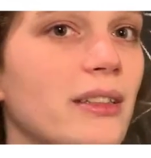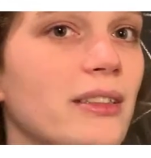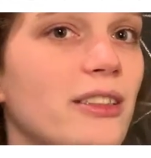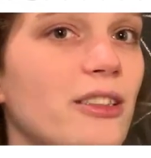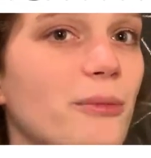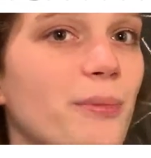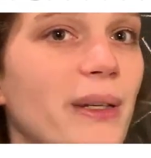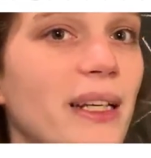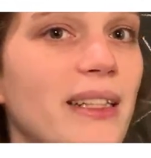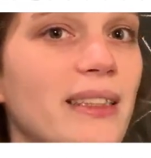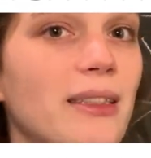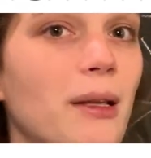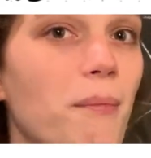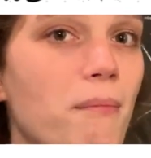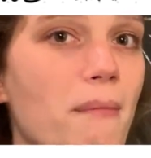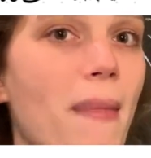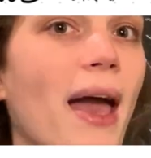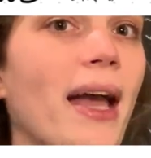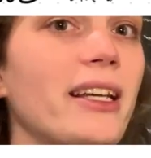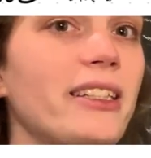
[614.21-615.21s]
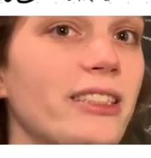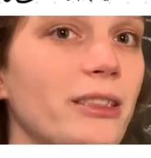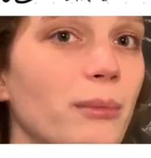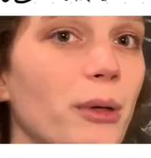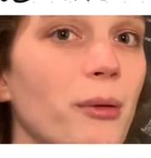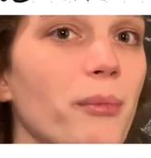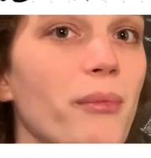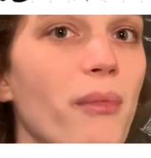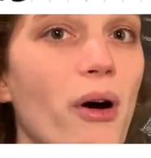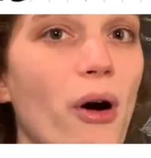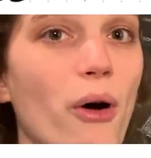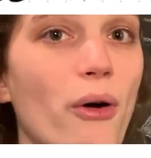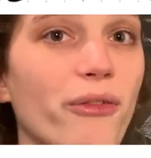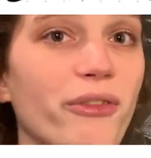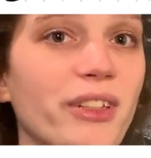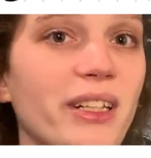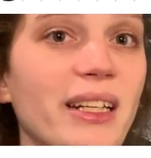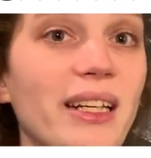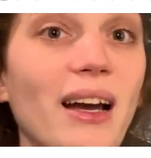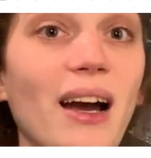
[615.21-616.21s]
to be the maximum
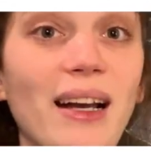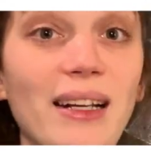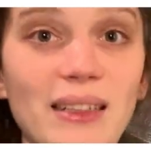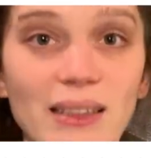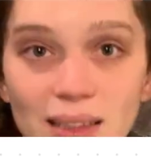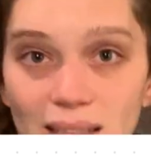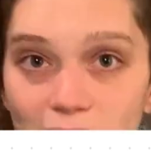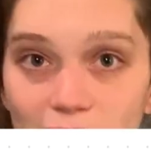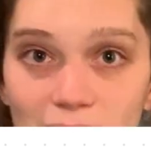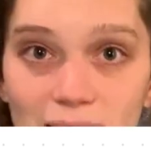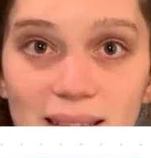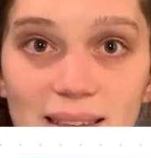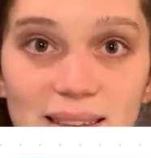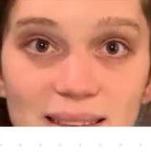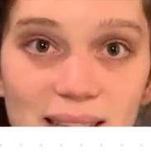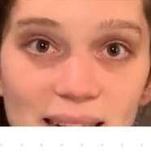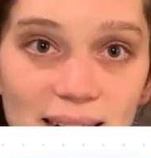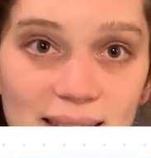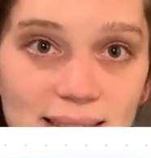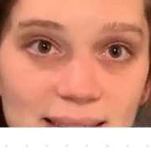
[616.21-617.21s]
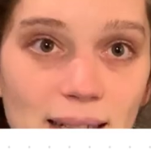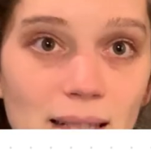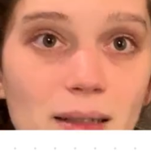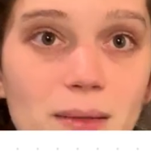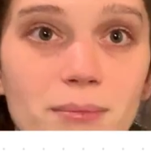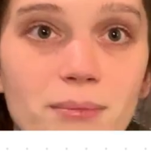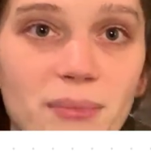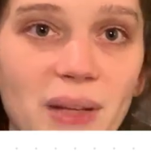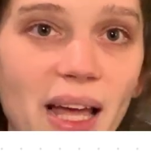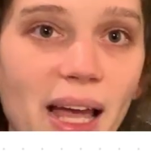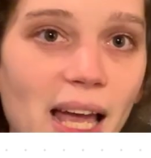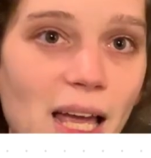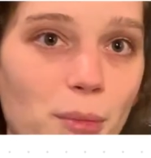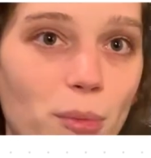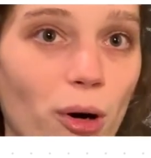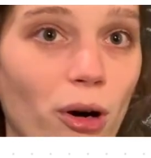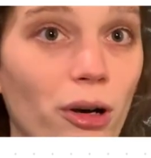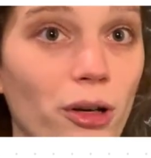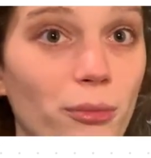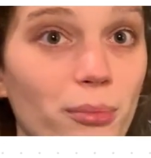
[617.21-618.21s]
over the idealized data, A
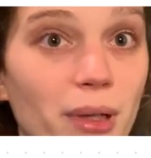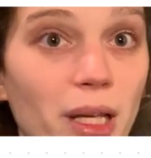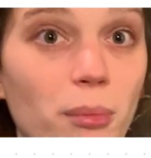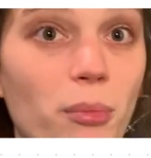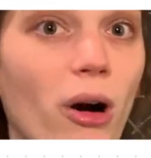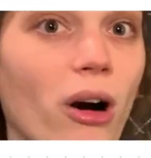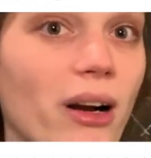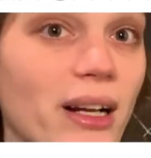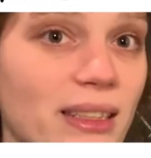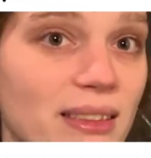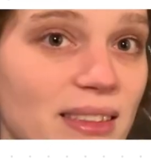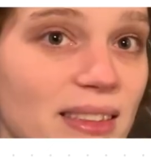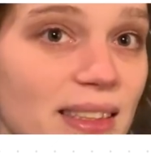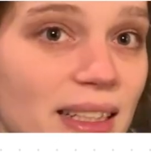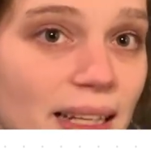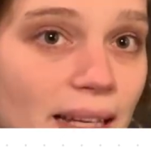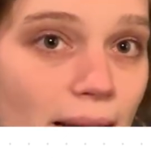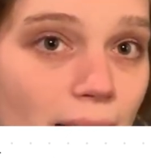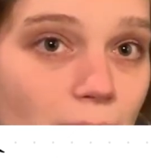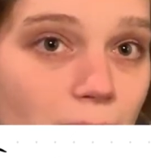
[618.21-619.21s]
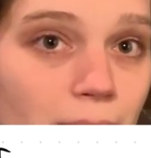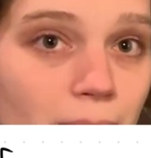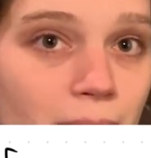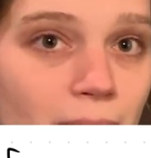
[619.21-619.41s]
bar, B bar, and C,